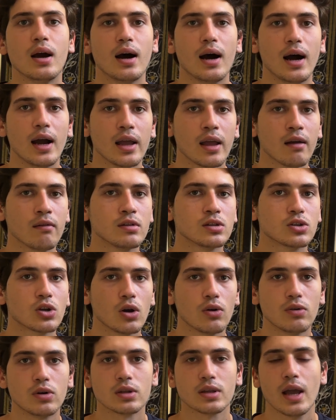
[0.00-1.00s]
I haven't
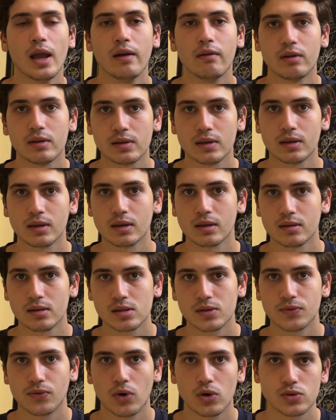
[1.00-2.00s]
covered everything in
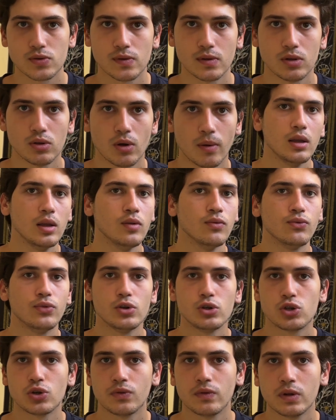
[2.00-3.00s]
this first video. In
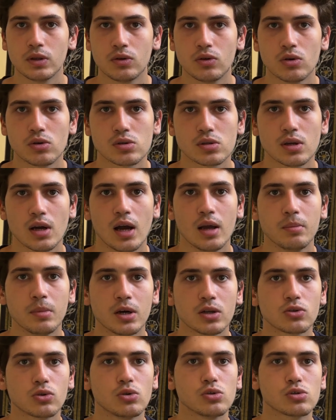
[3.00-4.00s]
future videos, I
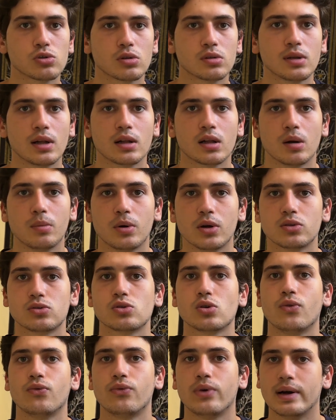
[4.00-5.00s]
might also talk about
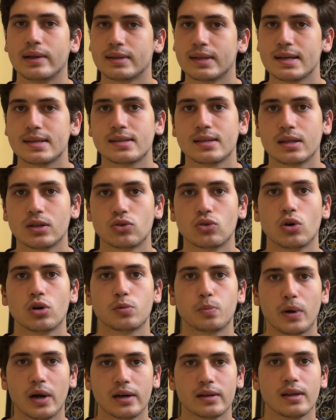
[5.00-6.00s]
some fantastic
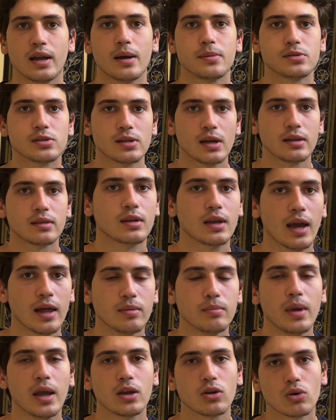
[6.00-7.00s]
third-party apps that
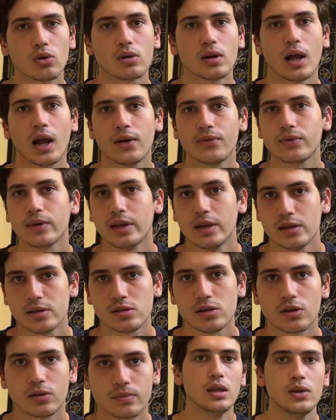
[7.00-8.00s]
can make your life
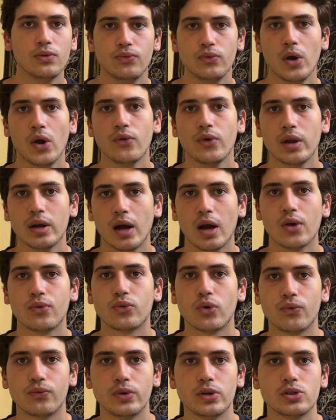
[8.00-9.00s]
easier. If you have any
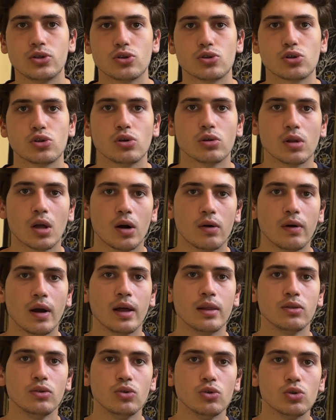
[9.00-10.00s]
iPhone features you love
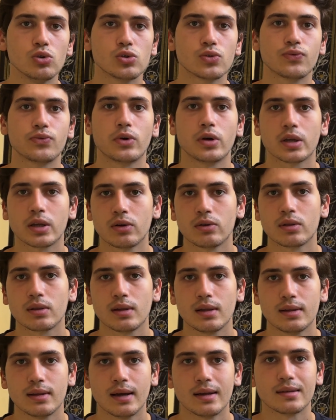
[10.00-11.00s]
and use
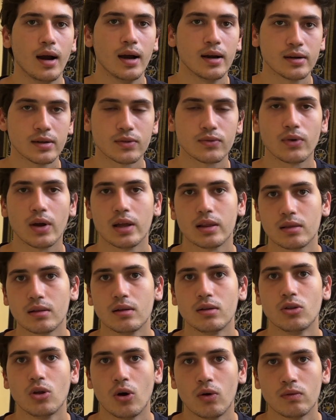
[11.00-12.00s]
frequently that aren't
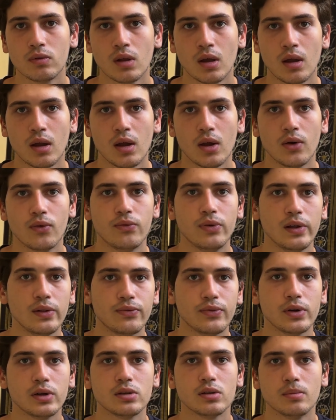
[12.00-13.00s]
widely known, feel
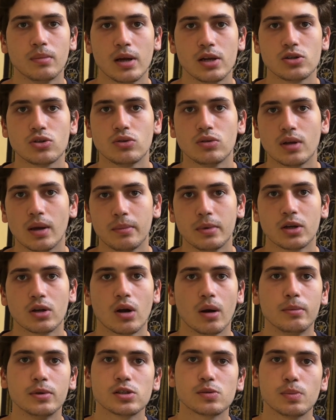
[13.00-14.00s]
free to mention them in
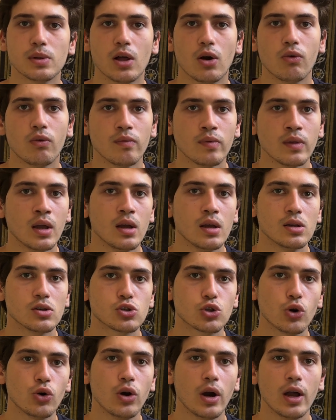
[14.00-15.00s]
comments below.
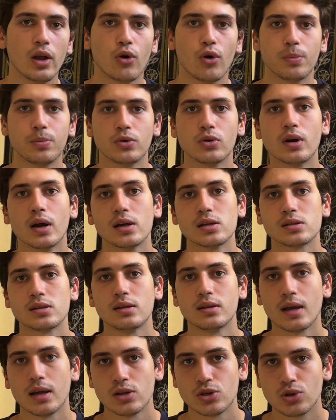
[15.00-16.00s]
So I hope you guys
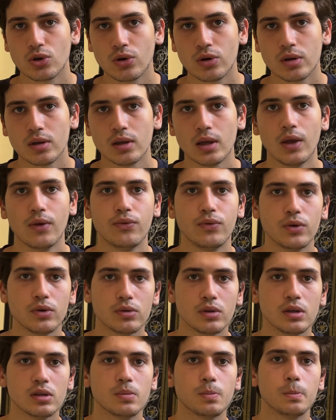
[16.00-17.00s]
did enjoy. If you
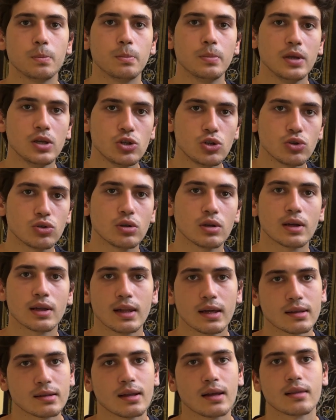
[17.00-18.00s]
did, be sure to
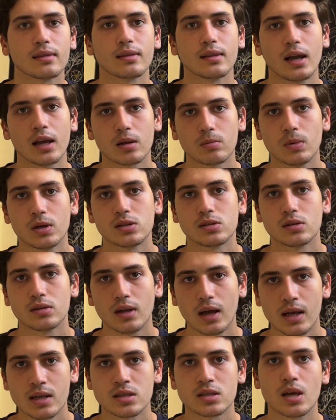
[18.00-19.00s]
click that like button
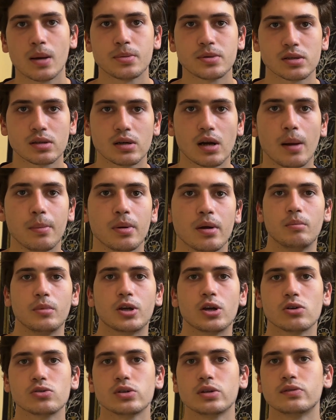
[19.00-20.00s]
and subscribe,
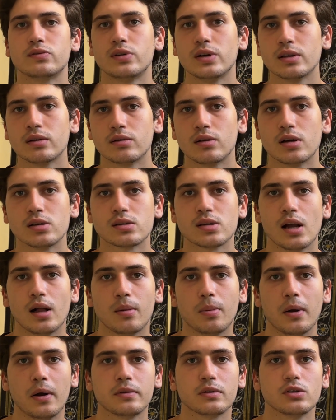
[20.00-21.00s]
because it really does
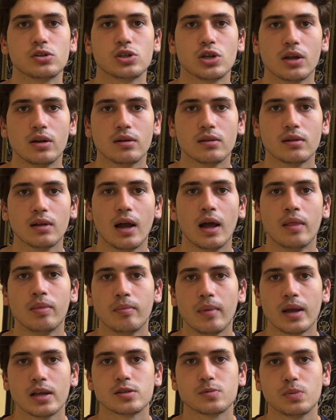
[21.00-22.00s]
help out the channel and
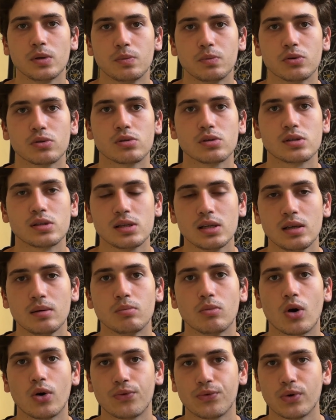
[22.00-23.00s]
makes people to see
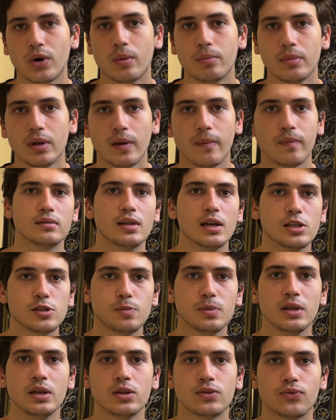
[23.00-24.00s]
more from me. That's
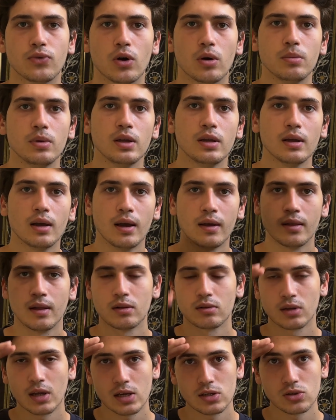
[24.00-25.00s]
been it for me, and
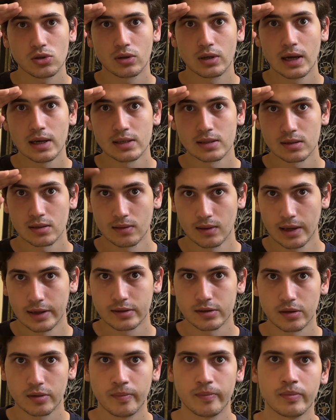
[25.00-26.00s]
I'll catch you guys later.